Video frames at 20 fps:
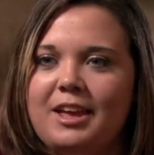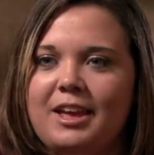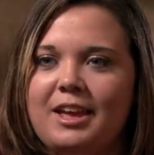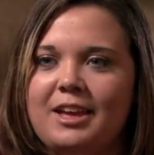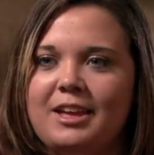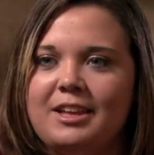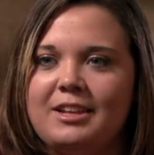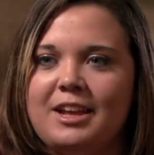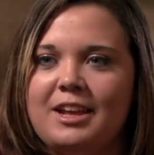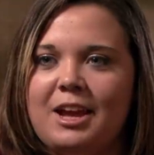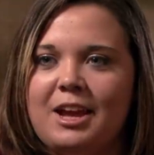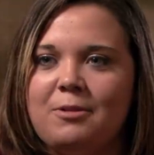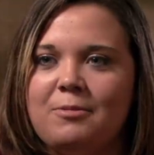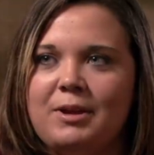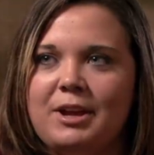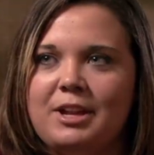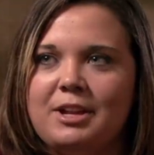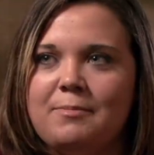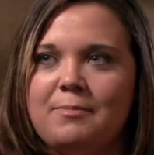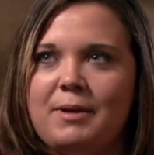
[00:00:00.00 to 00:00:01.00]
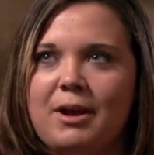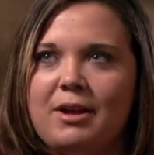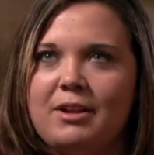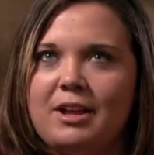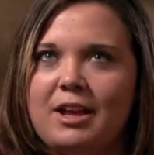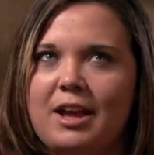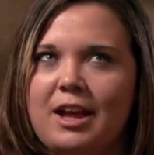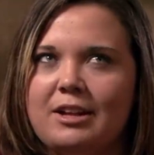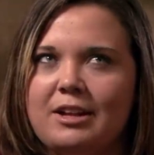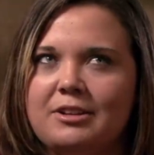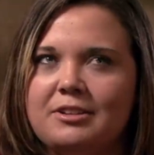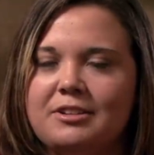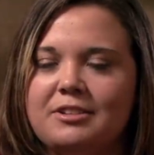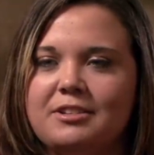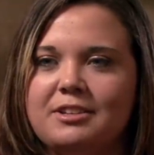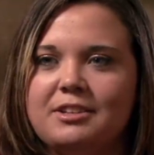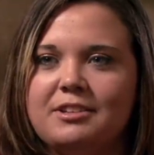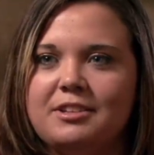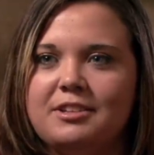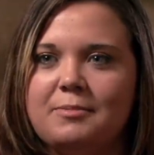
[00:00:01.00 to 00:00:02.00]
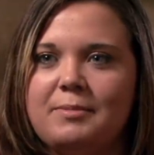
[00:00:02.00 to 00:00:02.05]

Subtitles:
and I weighed about 160